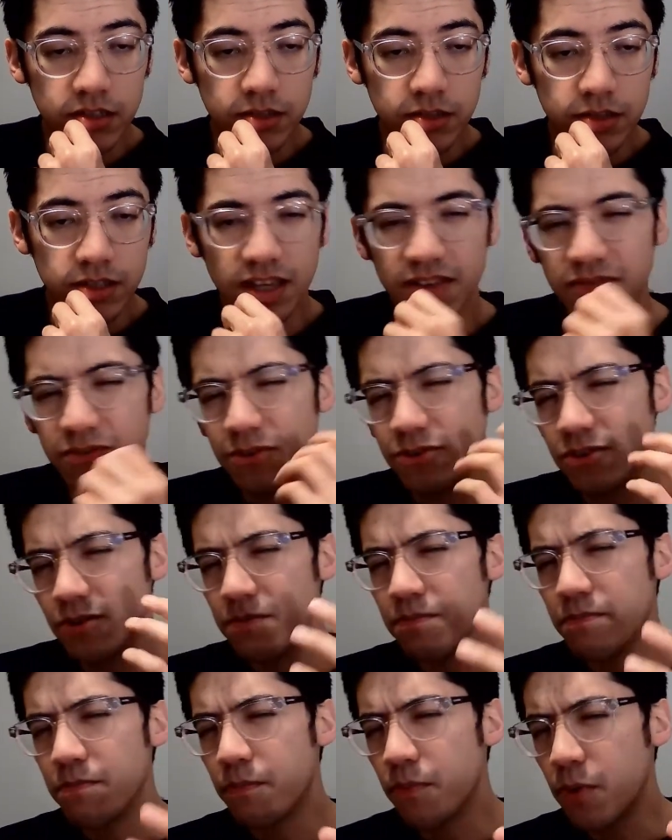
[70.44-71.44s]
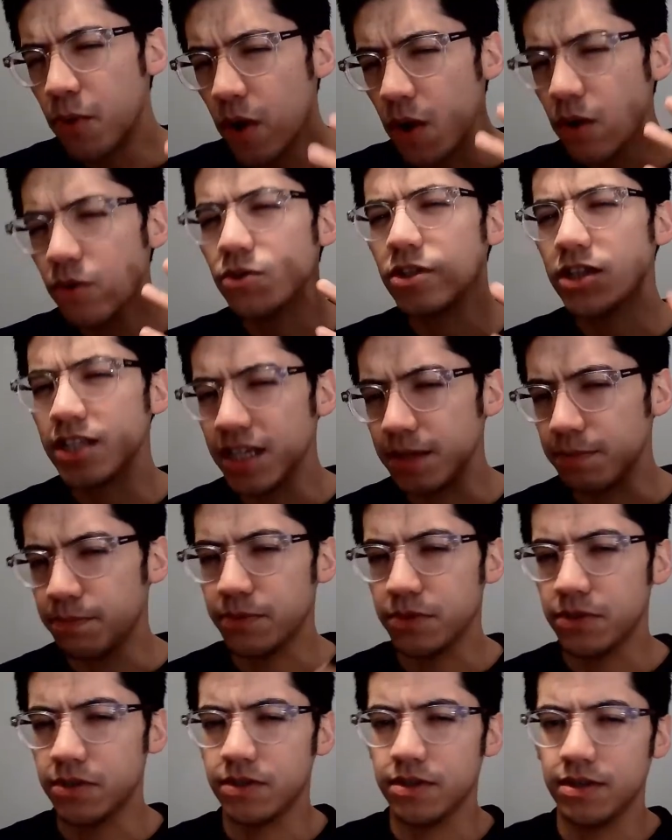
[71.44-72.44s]
give you some pro
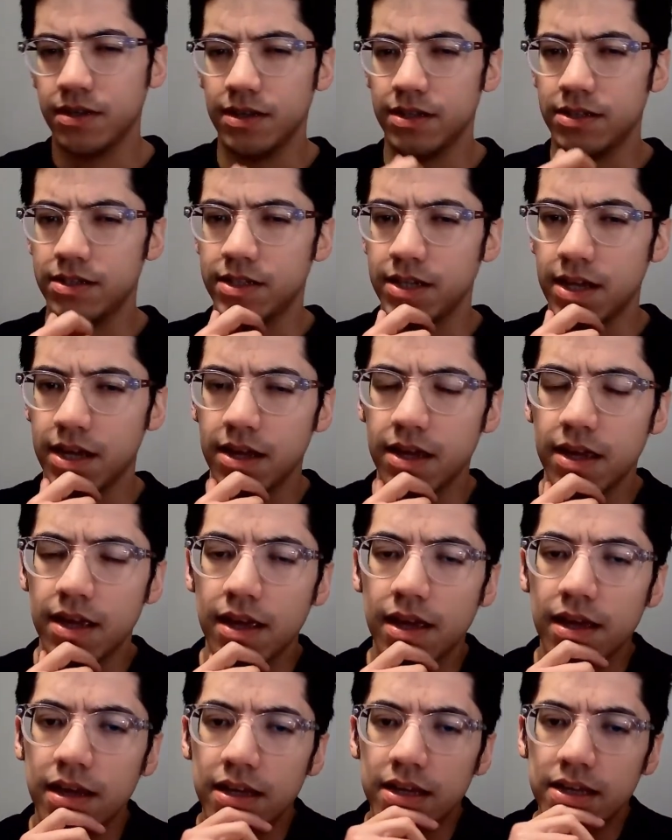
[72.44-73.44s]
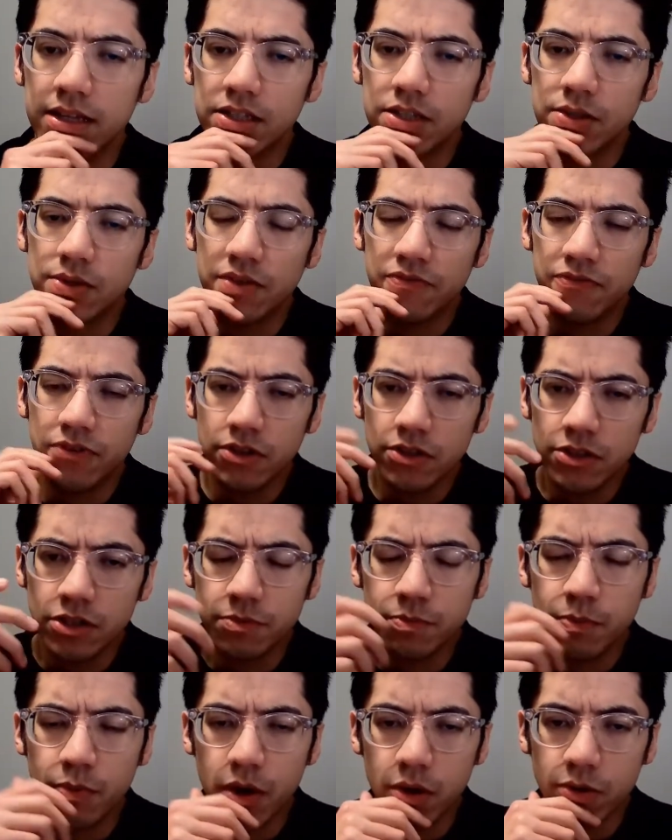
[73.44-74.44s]
tips, let's say. So the
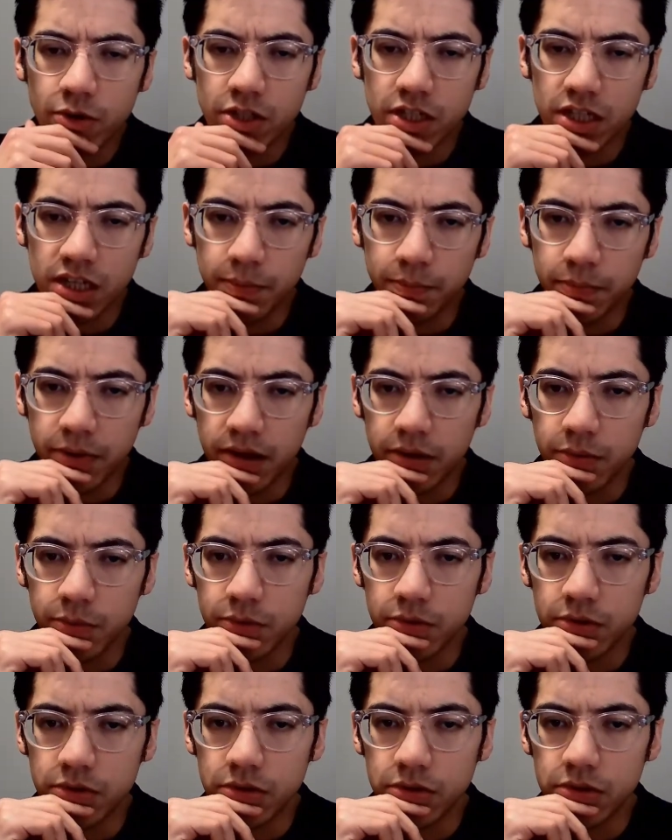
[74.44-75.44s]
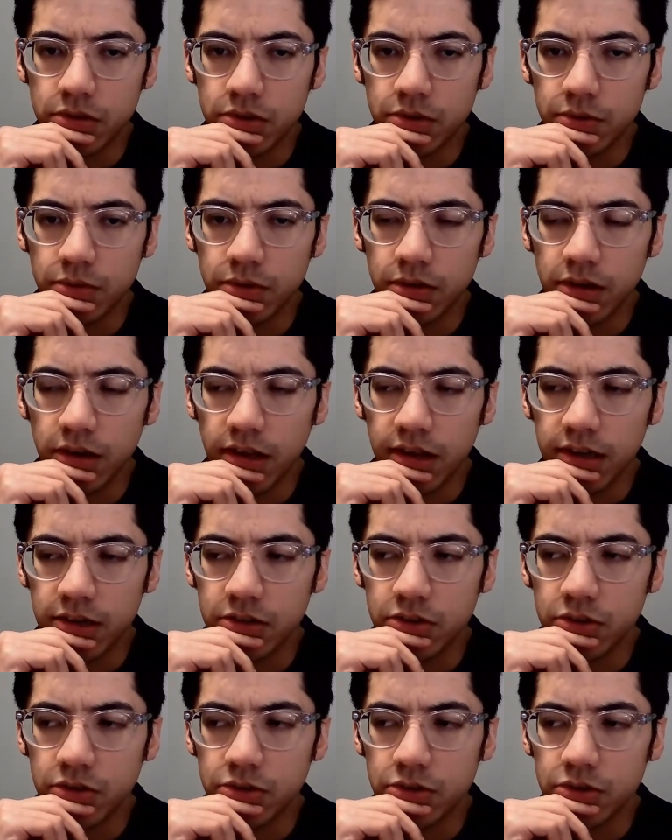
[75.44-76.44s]
first pro tip I would
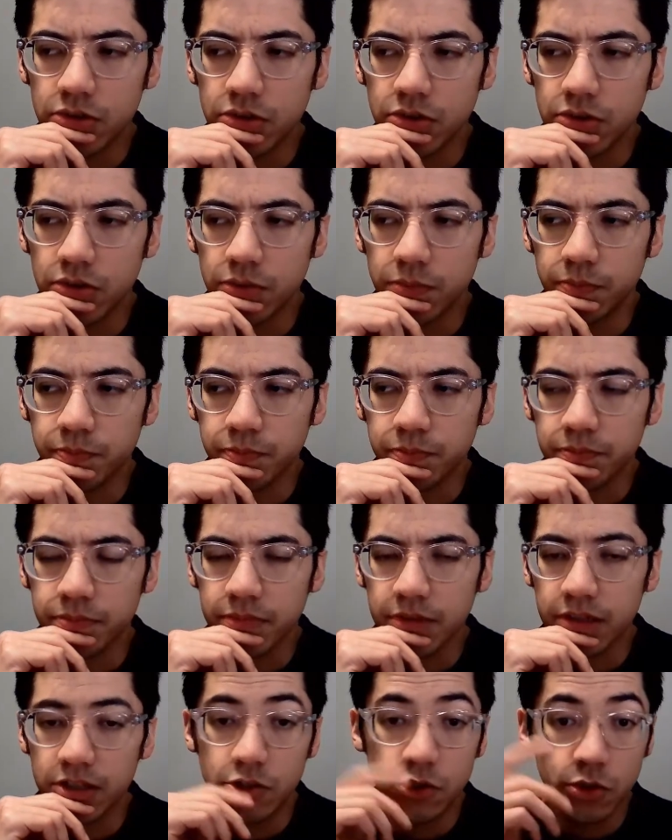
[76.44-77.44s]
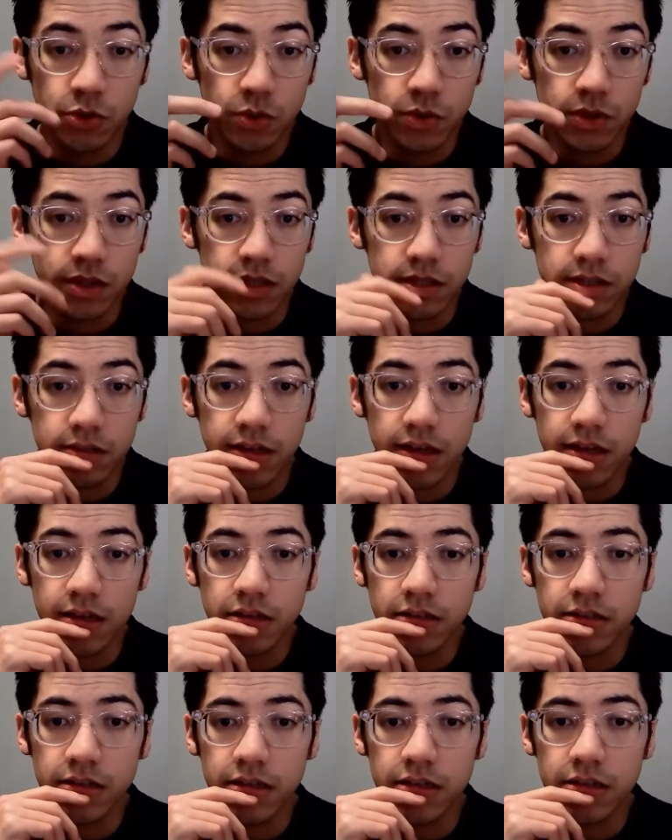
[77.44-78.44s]
like you to do in this
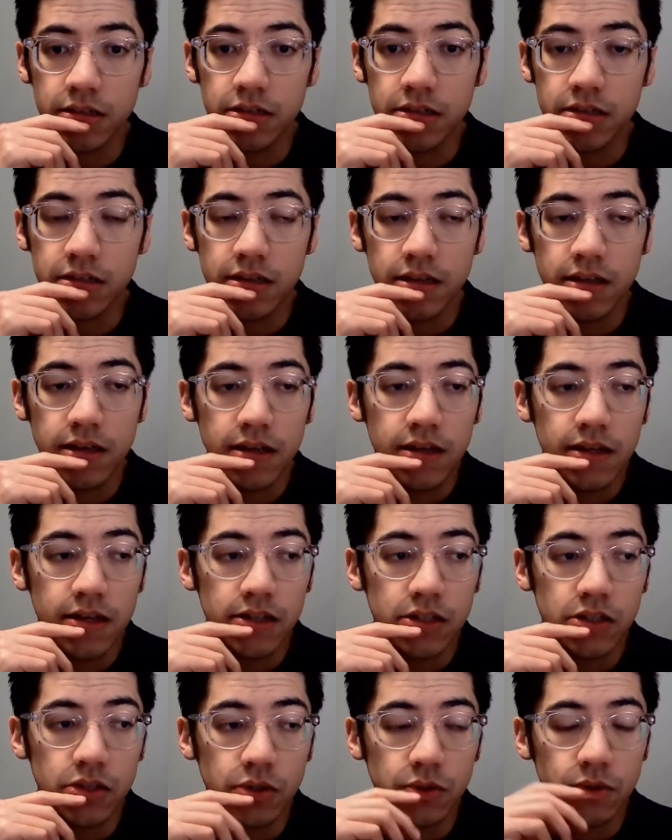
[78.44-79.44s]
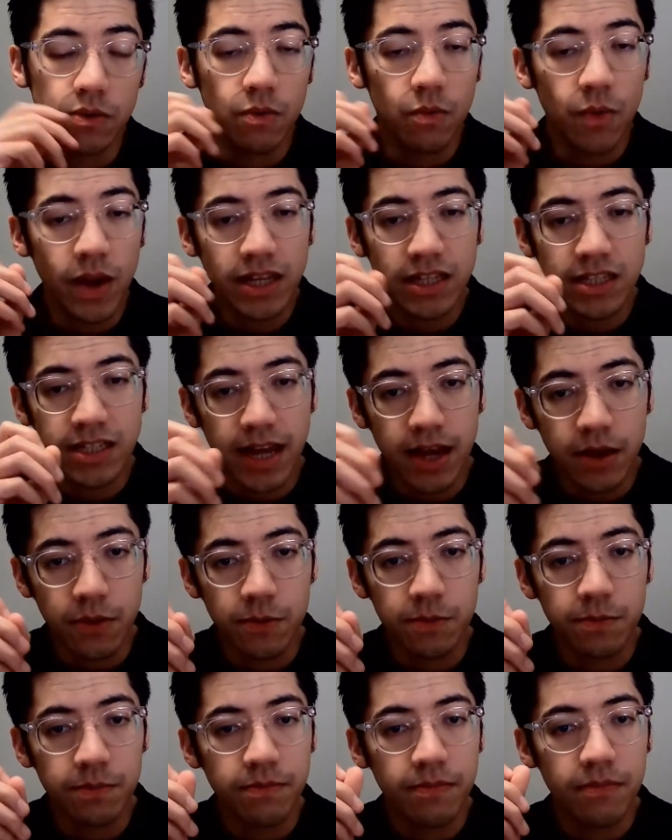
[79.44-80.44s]
case is to write
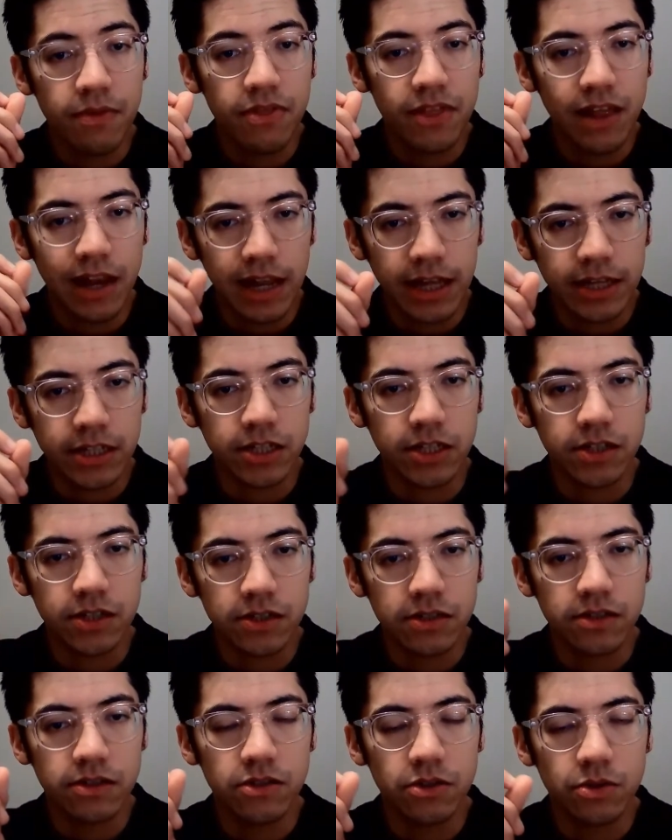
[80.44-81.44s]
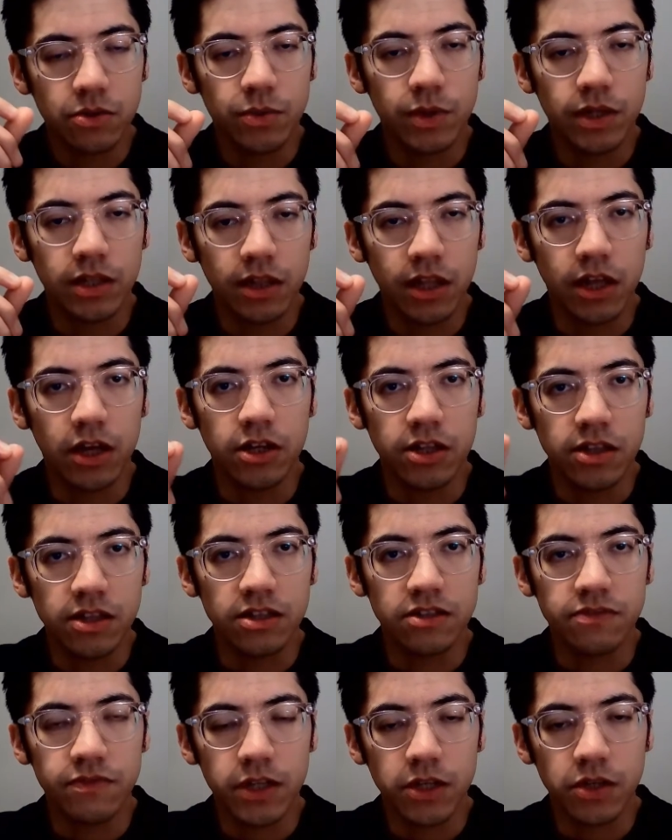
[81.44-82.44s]
down the letters you will learn in
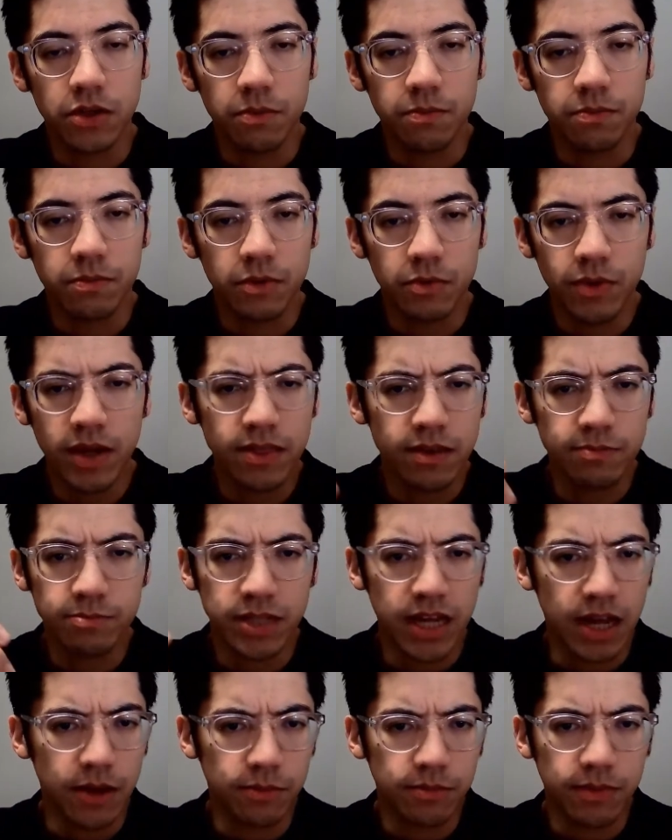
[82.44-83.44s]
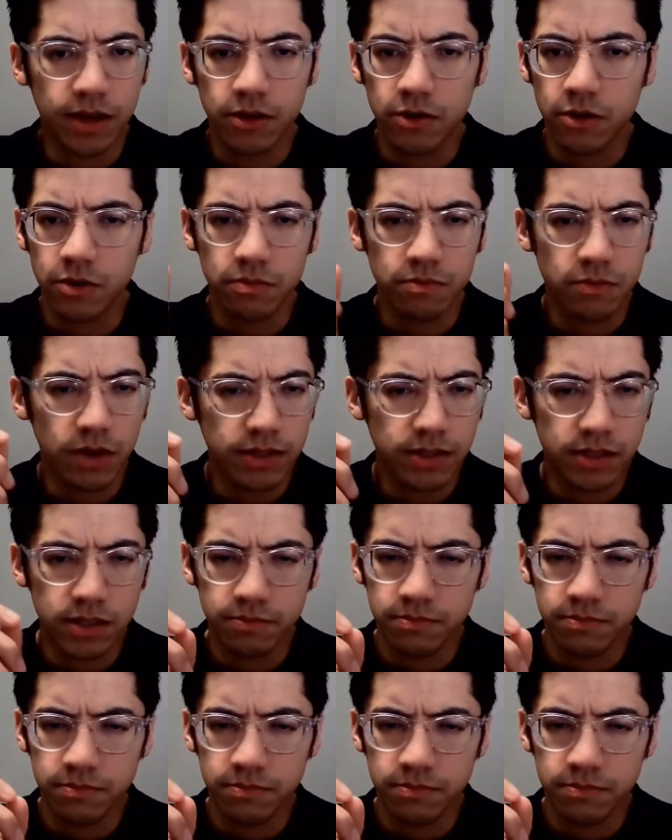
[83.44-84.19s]
this video. Write them down. I don't know, write